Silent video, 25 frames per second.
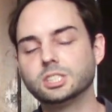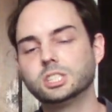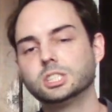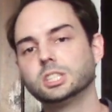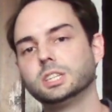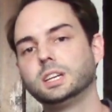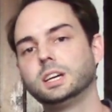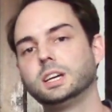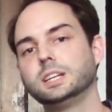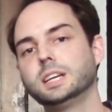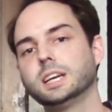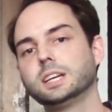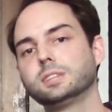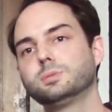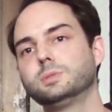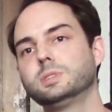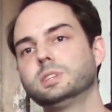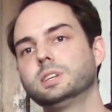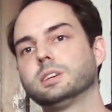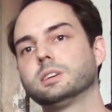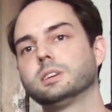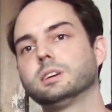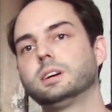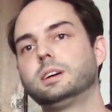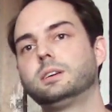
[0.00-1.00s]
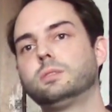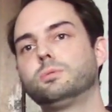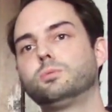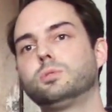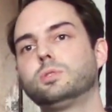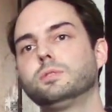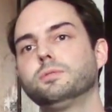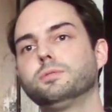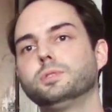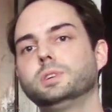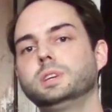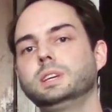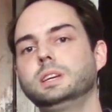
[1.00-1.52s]
Next one here,
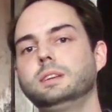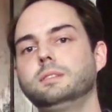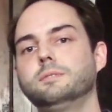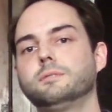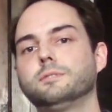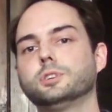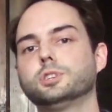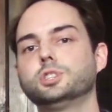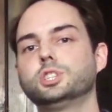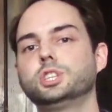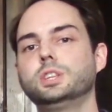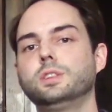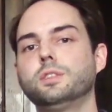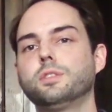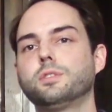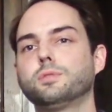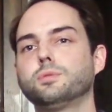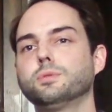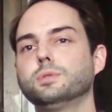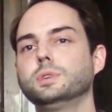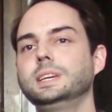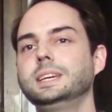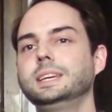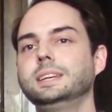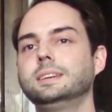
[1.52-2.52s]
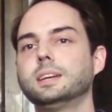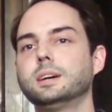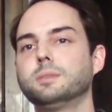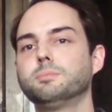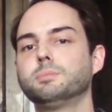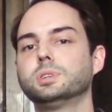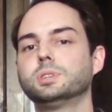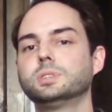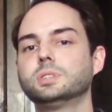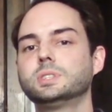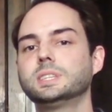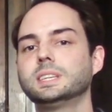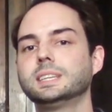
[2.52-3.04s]
Wolverine version 3,
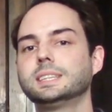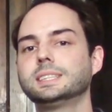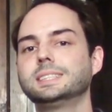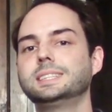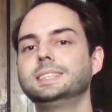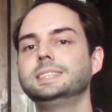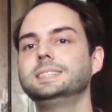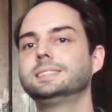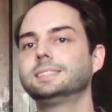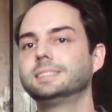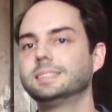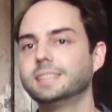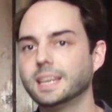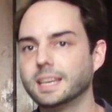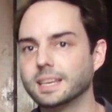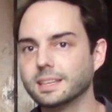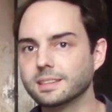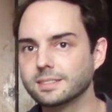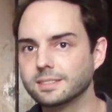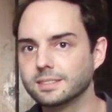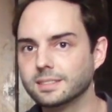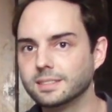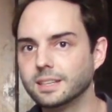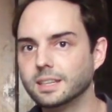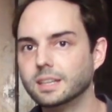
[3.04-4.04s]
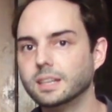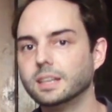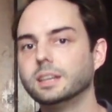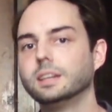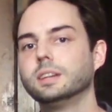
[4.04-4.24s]
number 66.